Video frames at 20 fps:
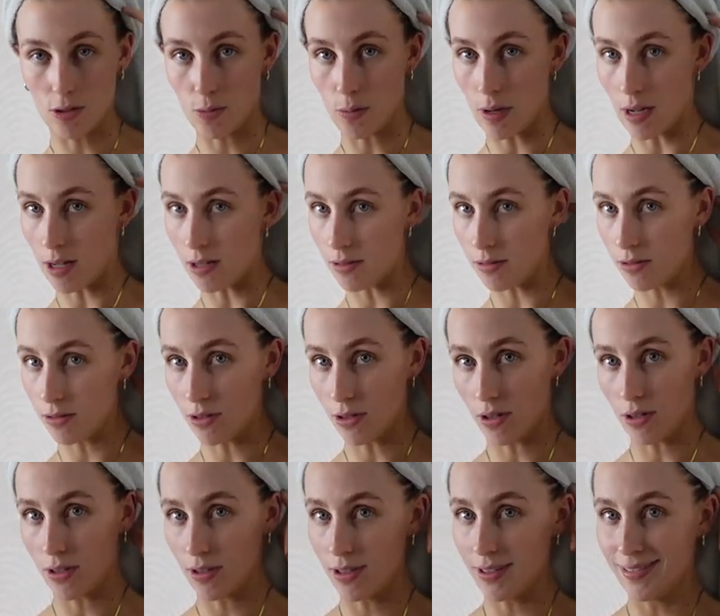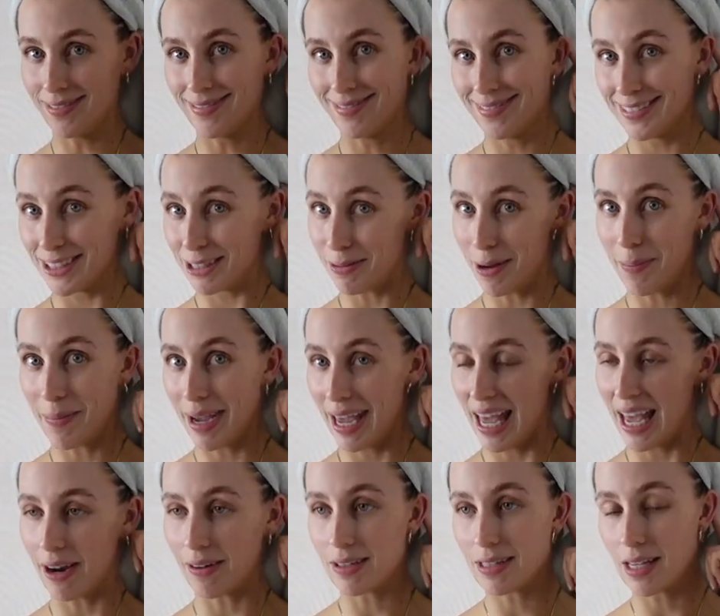as well, so that's why my hair